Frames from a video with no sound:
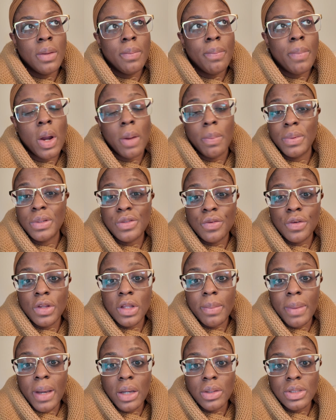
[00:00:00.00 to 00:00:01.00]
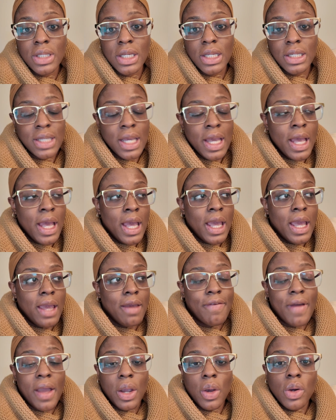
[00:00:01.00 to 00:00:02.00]
purposeful about it.
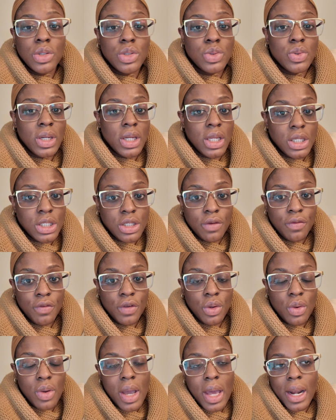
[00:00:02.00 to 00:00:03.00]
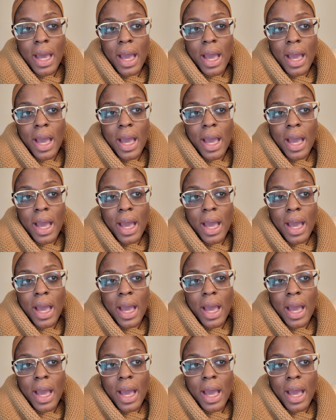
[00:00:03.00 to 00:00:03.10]
If I go to an interview and